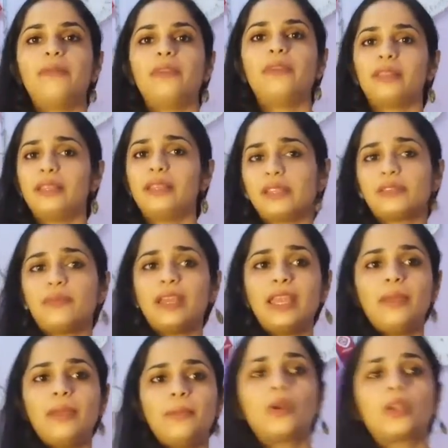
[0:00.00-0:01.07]
this is
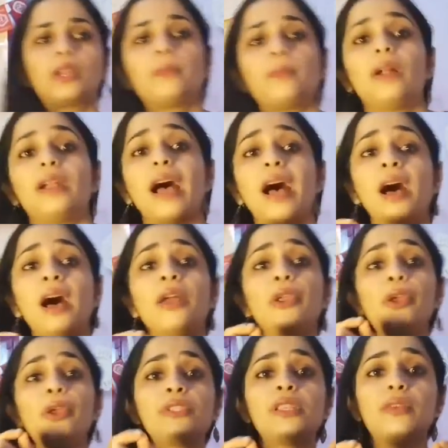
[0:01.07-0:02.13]
very important part. Are
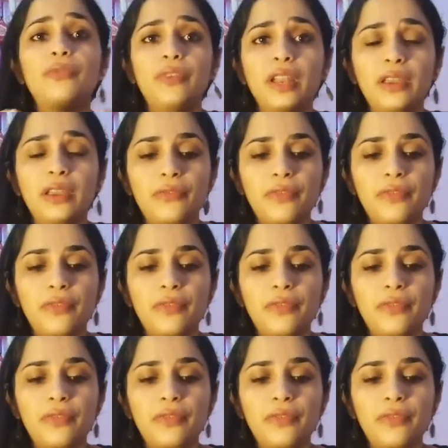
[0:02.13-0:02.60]
you suffering